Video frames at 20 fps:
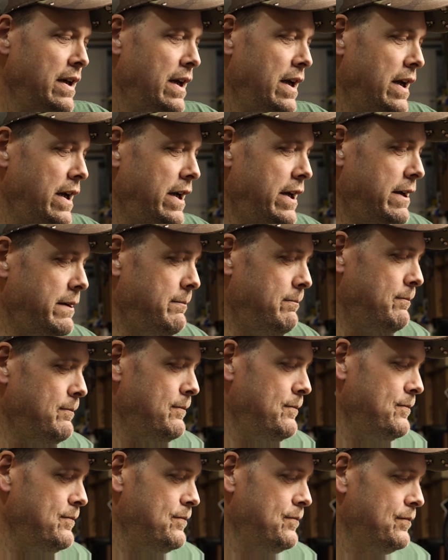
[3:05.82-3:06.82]

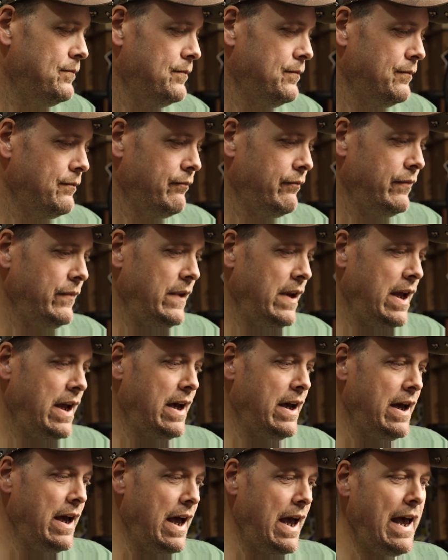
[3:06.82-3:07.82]
Um,
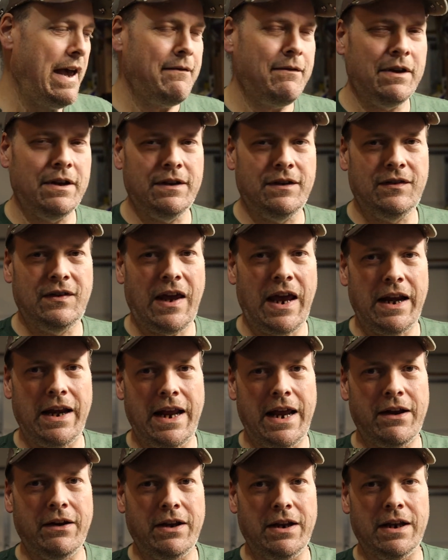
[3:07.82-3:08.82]
now, I haven't sat
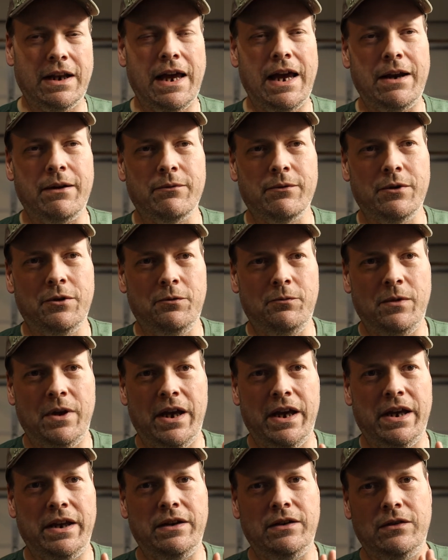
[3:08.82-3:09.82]
down in Lightroom
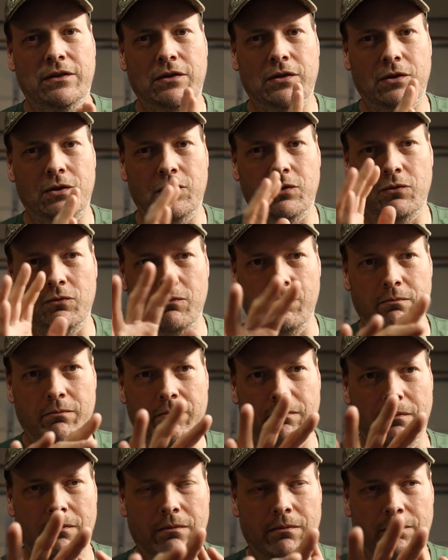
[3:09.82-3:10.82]
yet
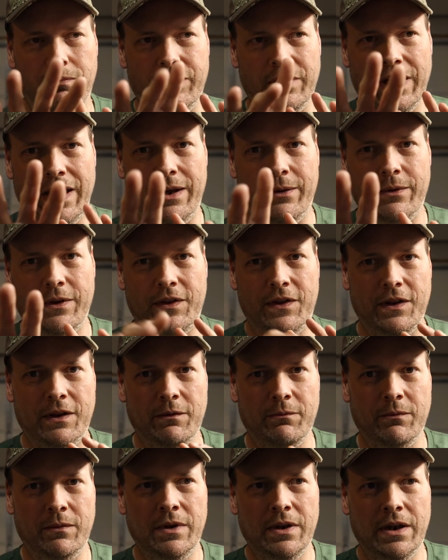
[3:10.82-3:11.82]
to play with
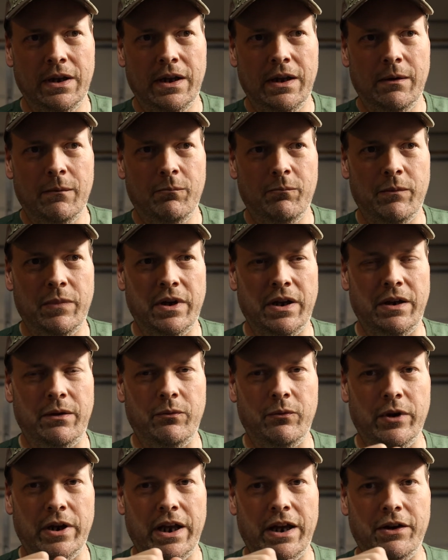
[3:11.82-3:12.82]
them,
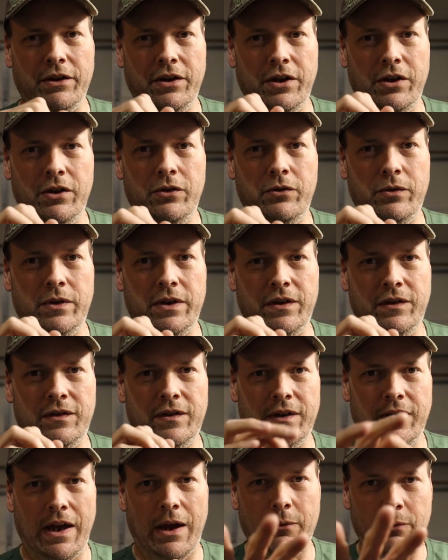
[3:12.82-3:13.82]
but what I'll do
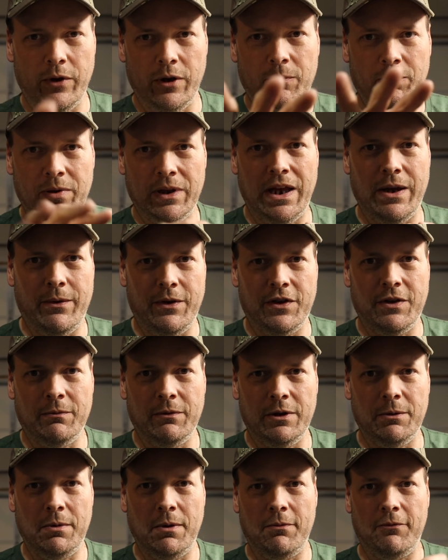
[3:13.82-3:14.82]
is I will play with them
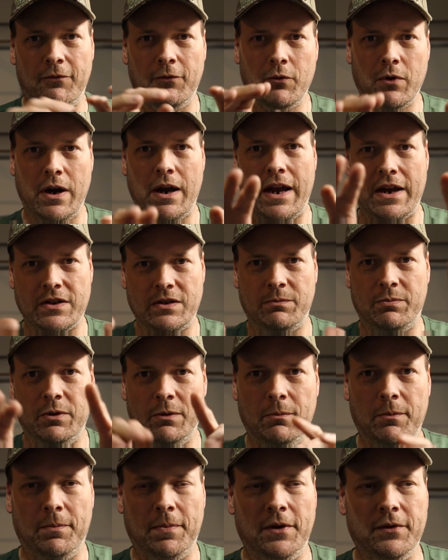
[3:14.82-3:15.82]
a little bit before I actually put
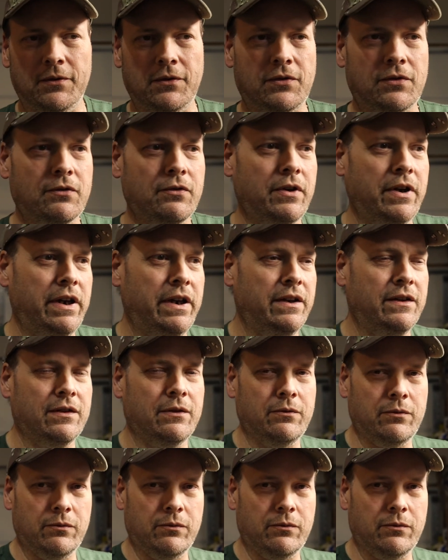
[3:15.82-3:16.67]
them up on the screen. So